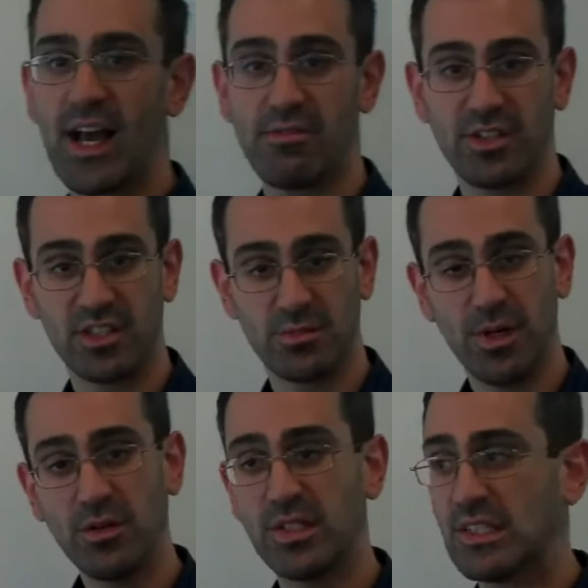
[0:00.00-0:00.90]
having
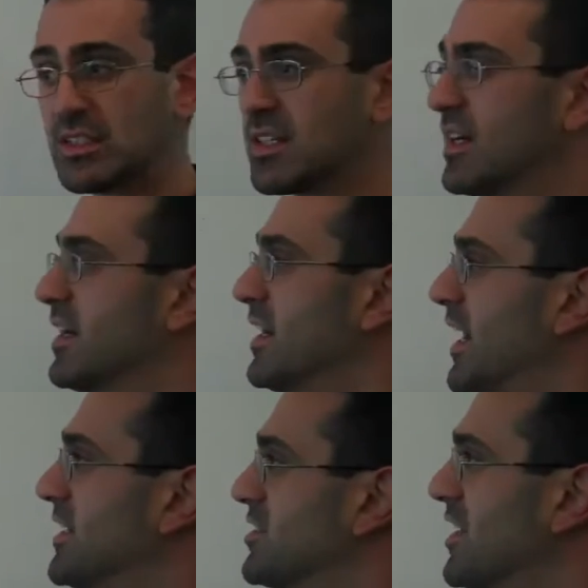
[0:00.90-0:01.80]
components.
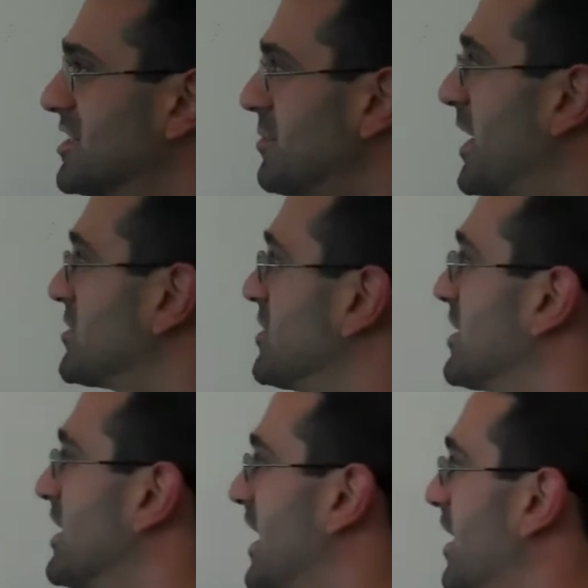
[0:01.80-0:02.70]
And so let's imagine
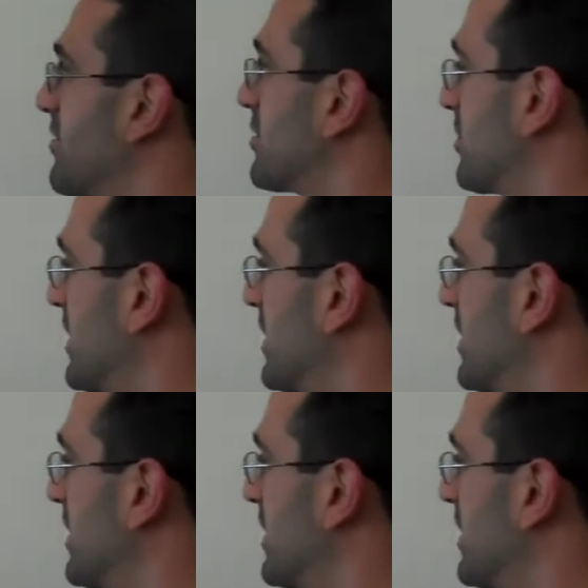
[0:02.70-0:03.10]
that they have